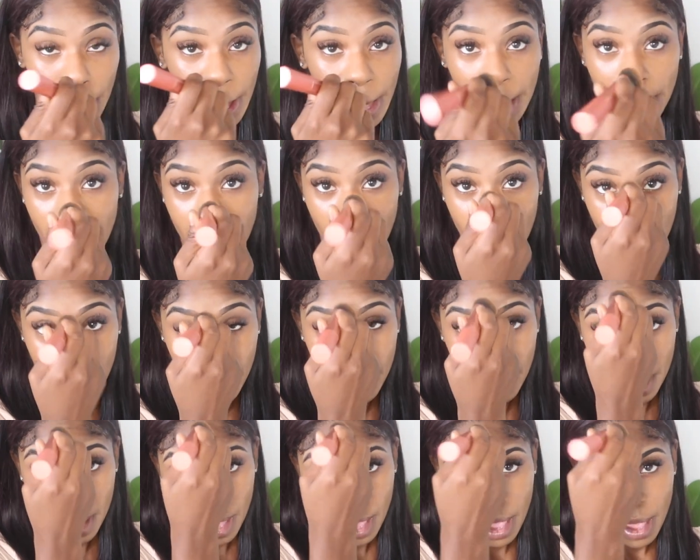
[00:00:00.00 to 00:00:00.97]
good,
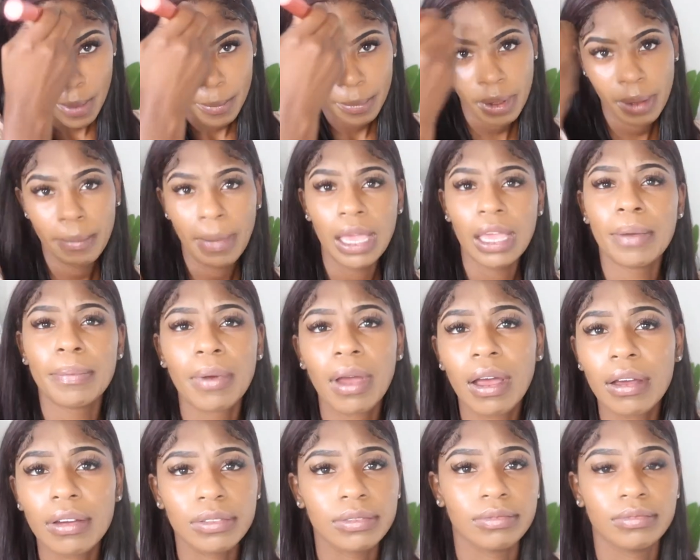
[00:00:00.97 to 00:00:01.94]
put makeup
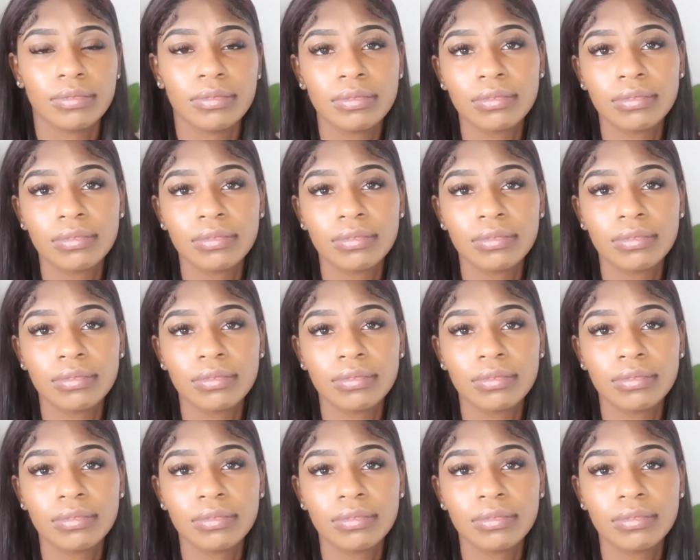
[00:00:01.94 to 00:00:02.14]
on.